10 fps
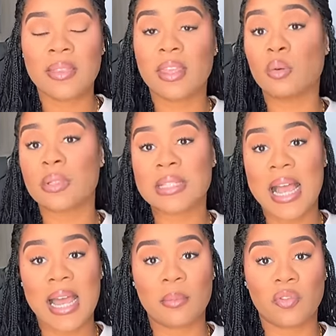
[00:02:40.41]
that it was
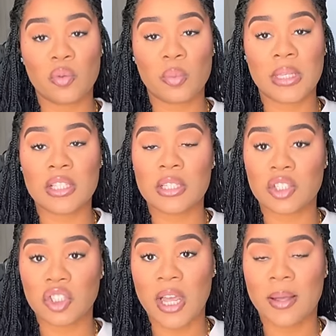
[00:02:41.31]
time for me to
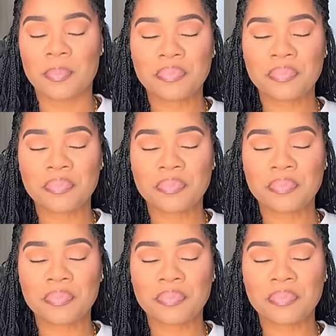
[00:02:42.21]
jump.